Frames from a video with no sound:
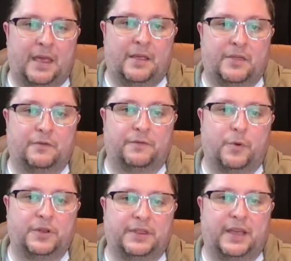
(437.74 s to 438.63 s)
The
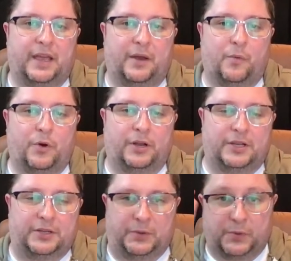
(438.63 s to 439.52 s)
fourth thing we're going
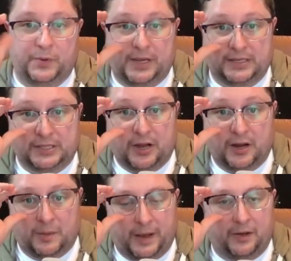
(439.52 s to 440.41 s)
to do is
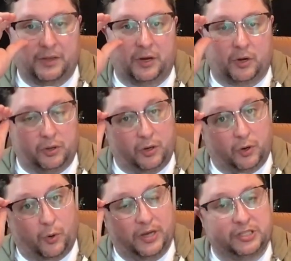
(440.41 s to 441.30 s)
talk about their their
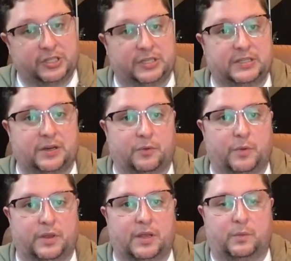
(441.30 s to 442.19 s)
questions. Or
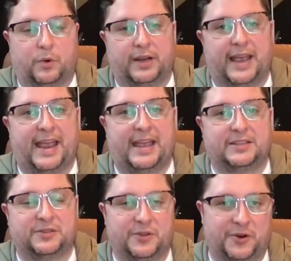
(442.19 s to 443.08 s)
we're going to answer their